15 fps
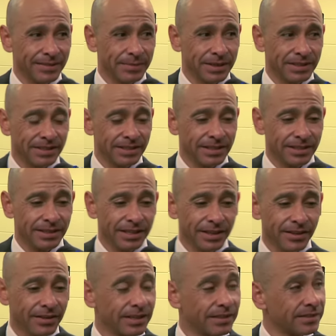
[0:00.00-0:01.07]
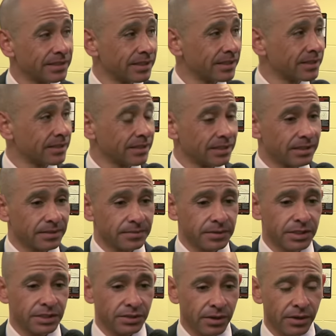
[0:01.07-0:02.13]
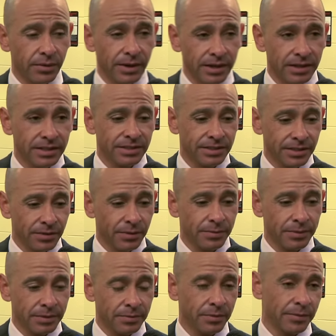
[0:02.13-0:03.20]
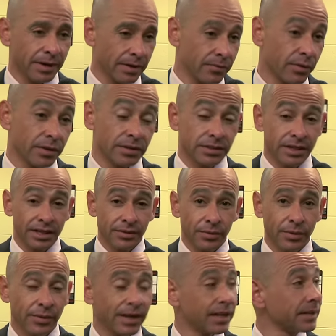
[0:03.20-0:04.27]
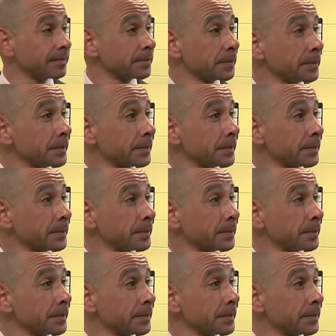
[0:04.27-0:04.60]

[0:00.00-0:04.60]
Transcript: I mean, literally since uh, she started running this year, we've been preparing for this day, and we're ready.